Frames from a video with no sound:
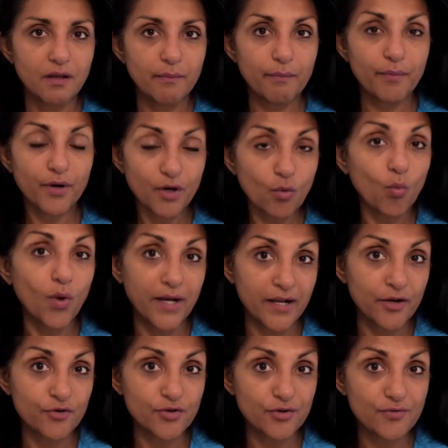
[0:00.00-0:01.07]
per
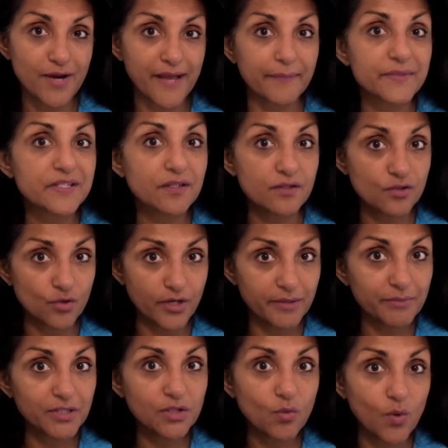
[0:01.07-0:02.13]
100 grams. So soya
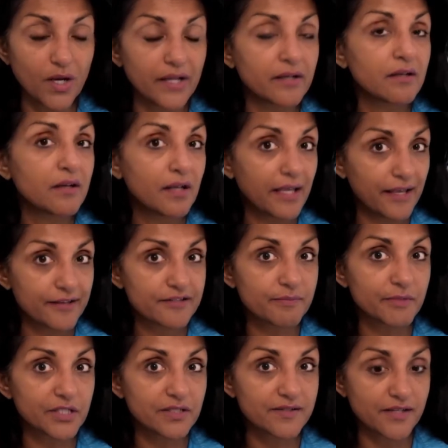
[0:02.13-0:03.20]
milk 1, cow's
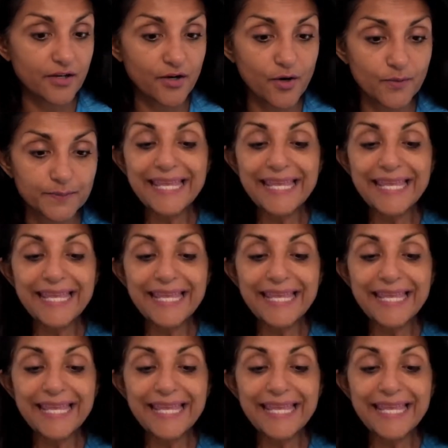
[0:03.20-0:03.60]
milk 0.